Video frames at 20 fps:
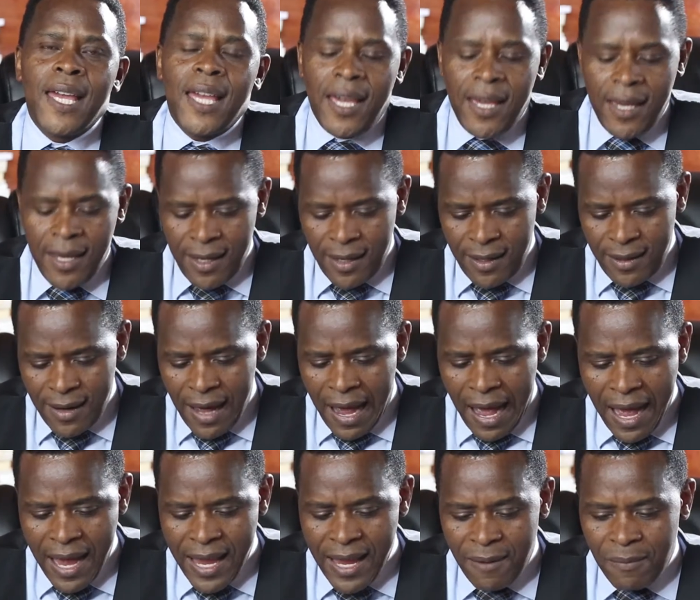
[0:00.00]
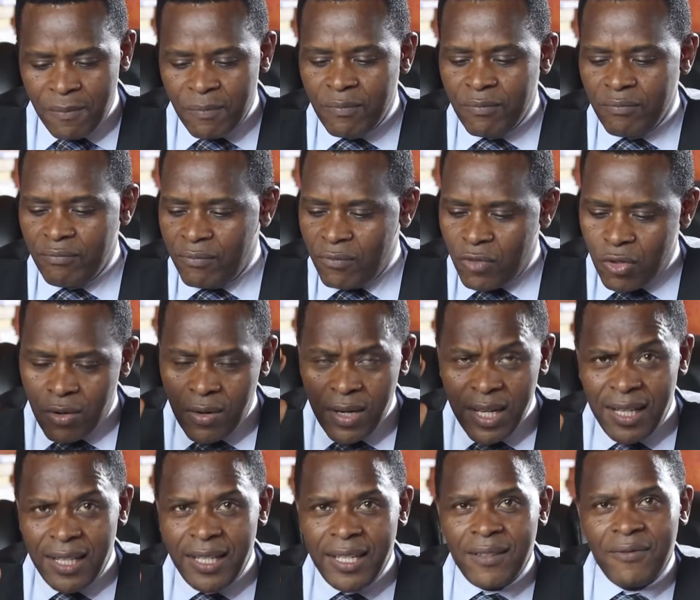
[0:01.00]
and I am
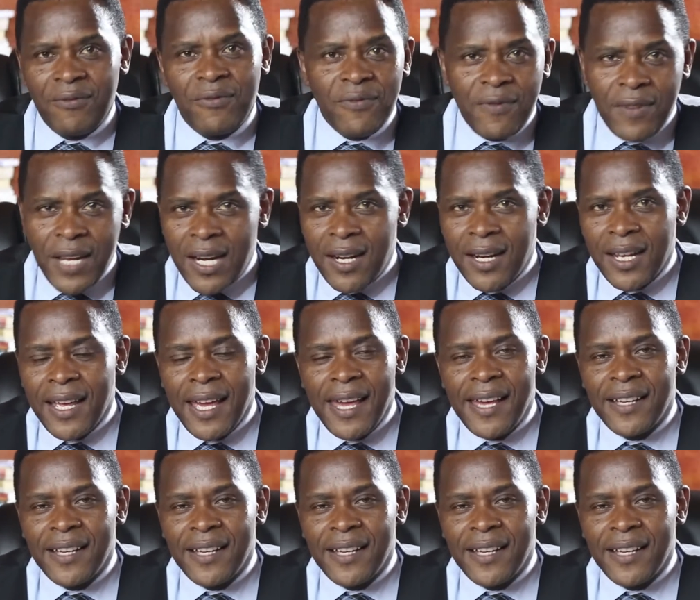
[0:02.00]
really very